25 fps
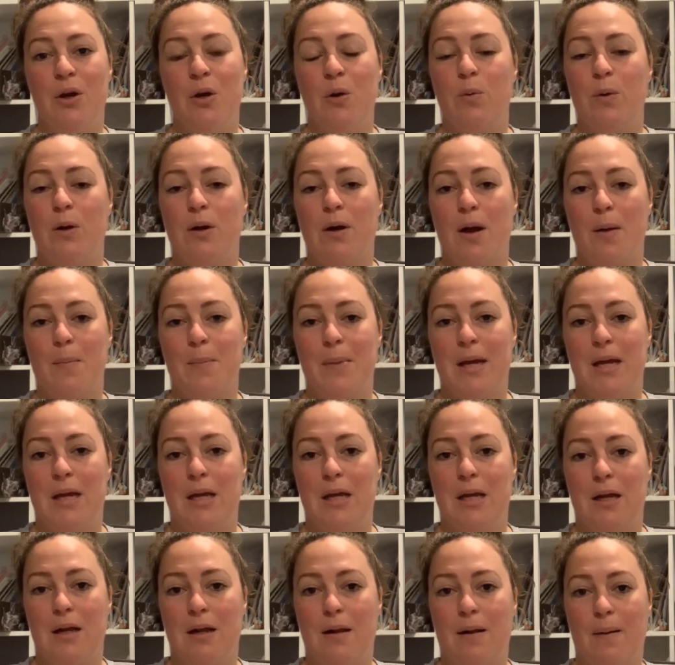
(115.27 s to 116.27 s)
where I
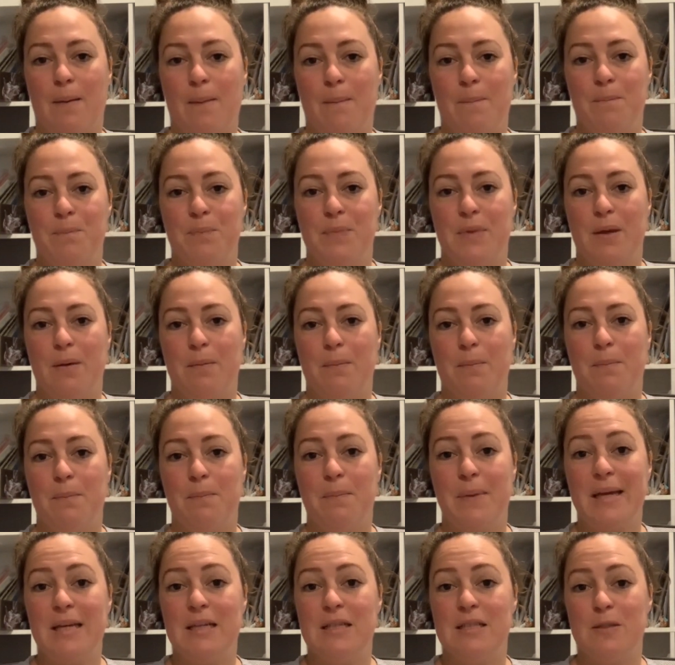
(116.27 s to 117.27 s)
make
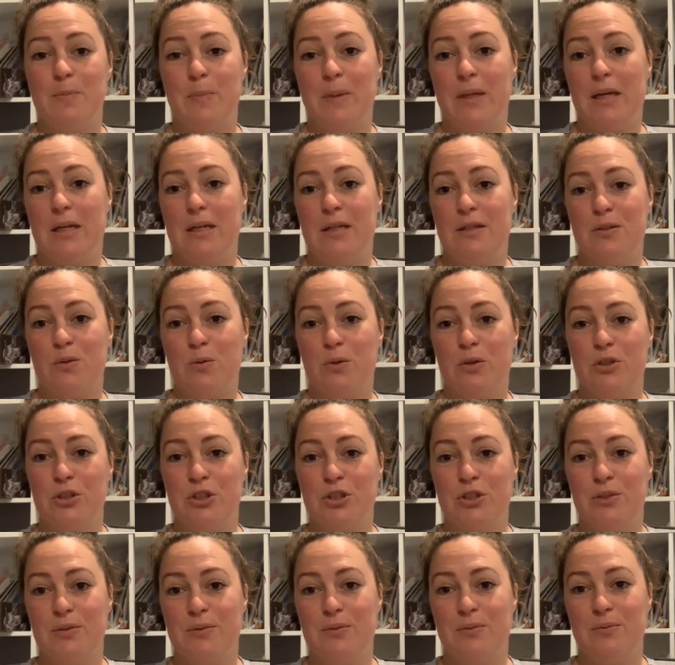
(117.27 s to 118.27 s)
baked spaghetti
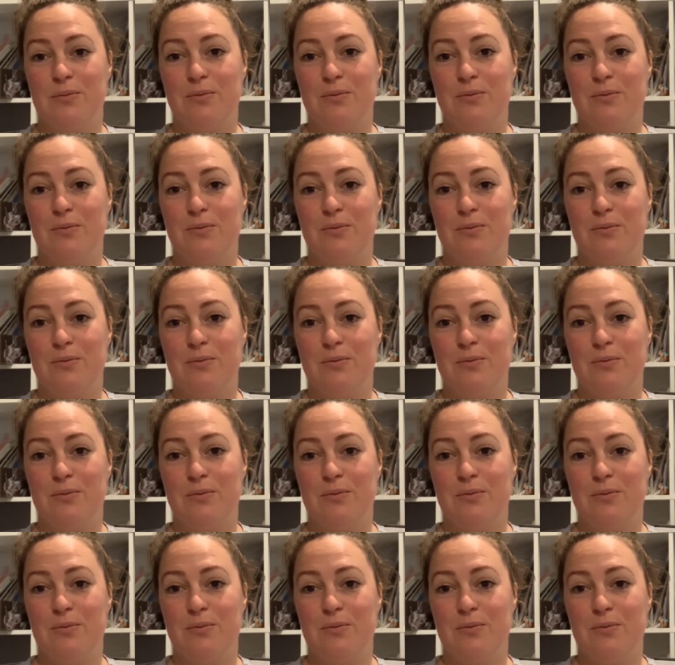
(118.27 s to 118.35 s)
squash